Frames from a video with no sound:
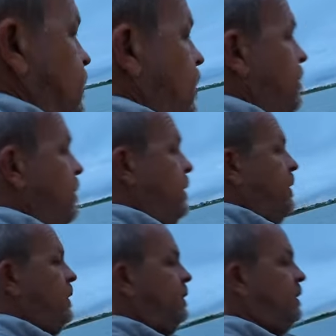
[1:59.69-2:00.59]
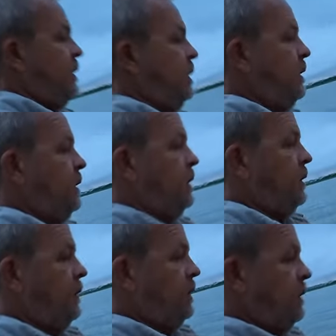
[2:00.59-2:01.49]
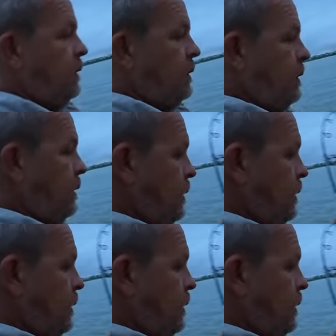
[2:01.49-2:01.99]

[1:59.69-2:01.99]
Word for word: Drum? Uh, Black drum? Yeah. Oh, there he